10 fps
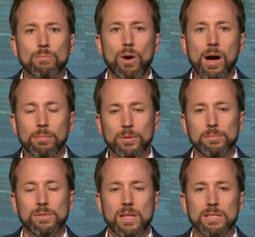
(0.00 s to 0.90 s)

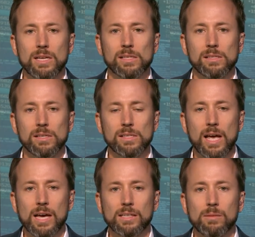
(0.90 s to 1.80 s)
problems that Tesla has
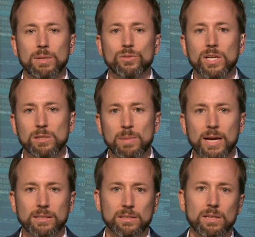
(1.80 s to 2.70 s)
had can be traced
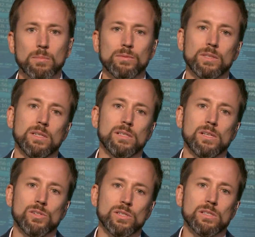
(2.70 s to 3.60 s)
back to some of the
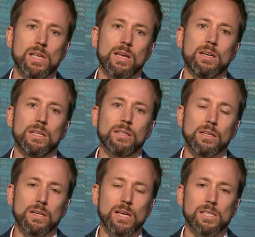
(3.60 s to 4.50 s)
decisions that
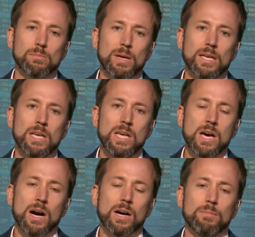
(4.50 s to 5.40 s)
Elon has made,
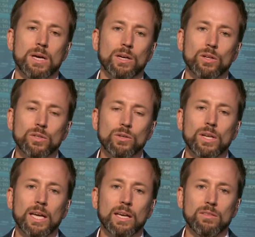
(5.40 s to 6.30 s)
um,
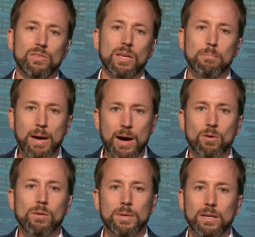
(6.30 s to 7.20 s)
including the
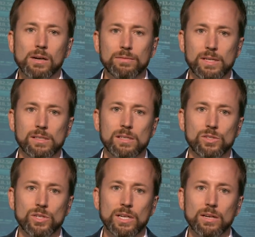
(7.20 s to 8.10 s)
empowerment of his
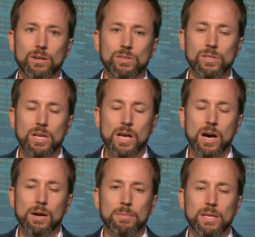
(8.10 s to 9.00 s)
engineers.
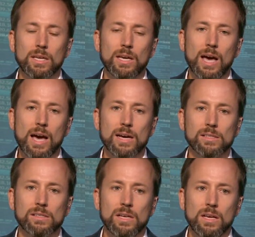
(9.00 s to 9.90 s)
Um, he
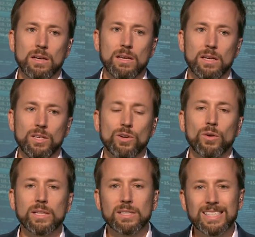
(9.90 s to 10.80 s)
has, eh, eh, you
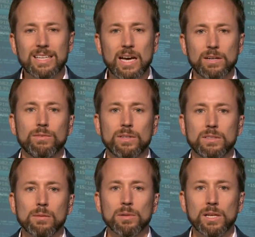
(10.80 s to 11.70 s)
know, it's it's kind of a
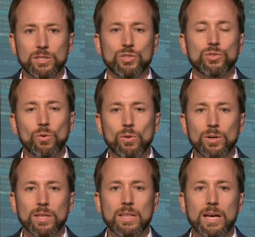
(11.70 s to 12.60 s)
double-edged
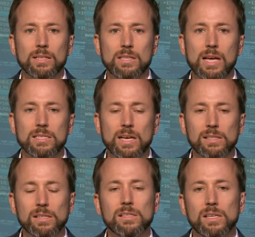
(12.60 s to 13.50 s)
sword that that
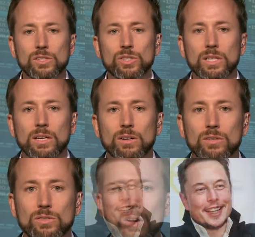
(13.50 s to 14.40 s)
Tesla's
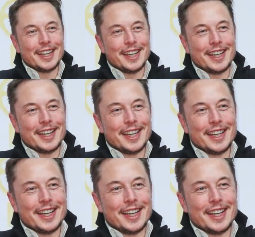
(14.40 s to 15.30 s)
engineers are. They'll
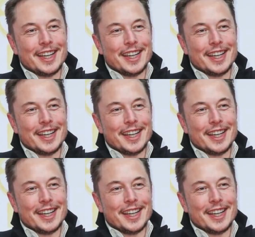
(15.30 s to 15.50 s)
take a